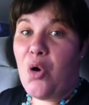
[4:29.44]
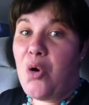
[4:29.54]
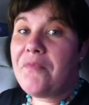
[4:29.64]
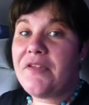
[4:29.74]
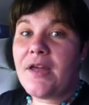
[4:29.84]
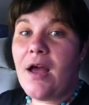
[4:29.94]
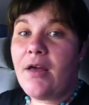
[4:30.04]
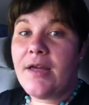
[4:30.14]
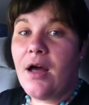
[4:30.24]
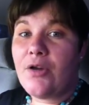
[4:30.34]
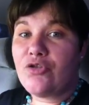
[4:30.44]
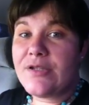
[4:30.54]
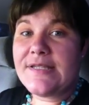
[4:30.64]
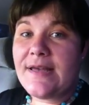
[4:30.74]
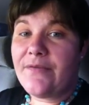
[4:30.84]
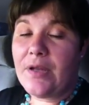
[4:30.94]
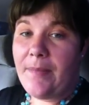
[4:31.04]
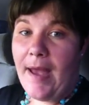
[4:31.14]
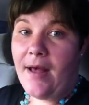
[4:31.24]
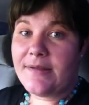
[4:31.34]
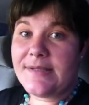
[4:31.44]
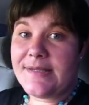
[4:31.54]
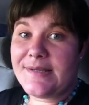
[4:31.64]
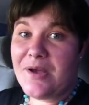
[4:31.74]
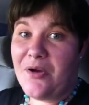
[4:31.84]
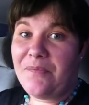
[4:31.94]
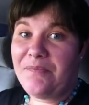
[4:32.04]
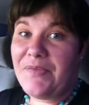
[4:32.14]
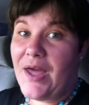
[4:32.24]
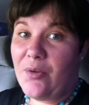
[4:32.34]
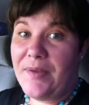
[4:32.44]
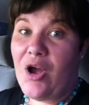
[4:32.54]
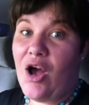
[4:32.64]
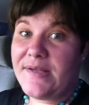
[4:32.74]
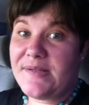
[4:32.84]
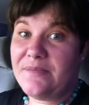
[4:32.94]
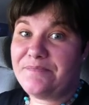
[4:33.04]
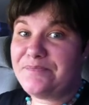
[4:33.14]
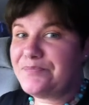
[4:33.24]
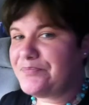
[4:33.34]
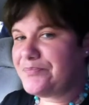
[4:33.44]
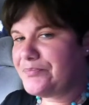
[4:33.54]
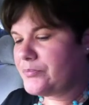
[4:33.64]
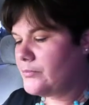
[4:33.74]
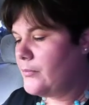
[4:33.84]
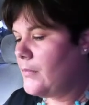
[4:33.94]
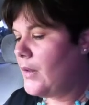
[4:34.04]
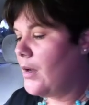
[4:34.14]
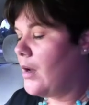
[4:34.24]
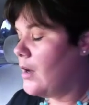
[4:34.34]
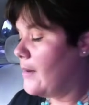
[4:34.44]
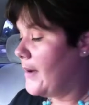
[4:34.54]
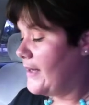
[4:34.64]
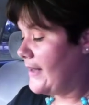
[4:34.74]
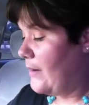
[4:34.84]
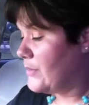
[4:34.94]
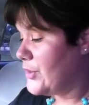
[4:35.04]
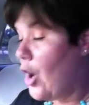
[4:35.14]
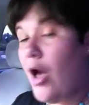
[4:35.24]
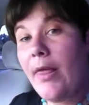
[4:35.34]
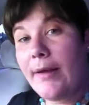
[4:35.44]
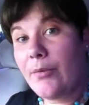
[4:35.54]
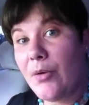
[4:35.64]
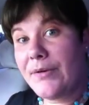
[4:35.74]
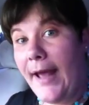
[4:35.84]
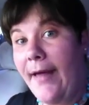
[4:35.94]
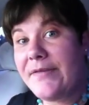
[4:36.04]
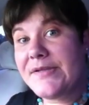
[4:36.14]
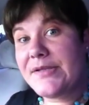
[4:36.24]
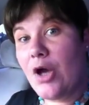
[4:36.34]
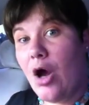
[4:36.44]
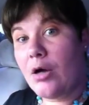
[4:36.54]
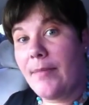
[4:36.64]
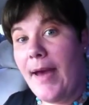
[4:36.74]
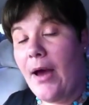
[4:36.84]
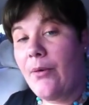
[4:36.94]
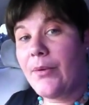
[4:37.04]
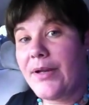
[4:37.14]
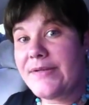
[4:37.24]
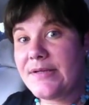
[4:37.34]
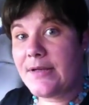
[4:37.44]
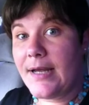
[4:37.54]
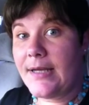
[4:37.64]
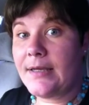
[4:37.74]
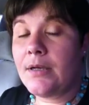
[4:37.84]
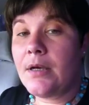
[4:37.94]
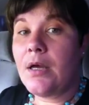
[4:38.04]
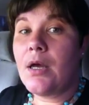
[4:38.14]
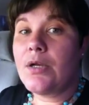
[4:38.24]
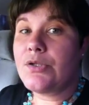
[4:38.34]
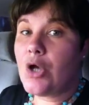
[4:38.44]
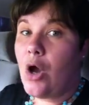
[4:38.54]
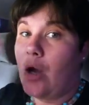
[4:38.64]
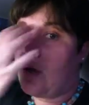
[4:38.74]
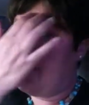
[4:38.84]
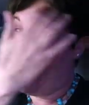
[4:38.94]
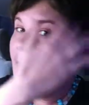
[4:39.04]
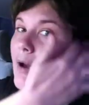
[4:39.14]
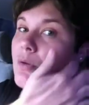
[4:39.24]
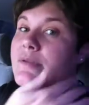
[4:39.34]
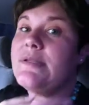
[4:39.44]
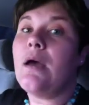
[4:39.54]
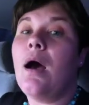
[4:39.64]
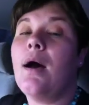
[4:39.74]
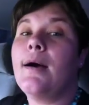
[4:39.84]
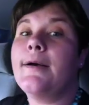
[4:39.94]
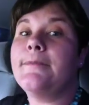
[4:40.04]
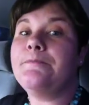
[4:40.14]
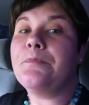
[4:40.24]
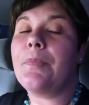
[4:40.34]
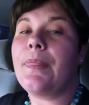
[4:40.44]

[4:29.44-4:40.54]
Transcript: hopefully I'll hit 170 pounds, so that'll be awesome. That was all I wrote down to talk about. What else could I talk about? I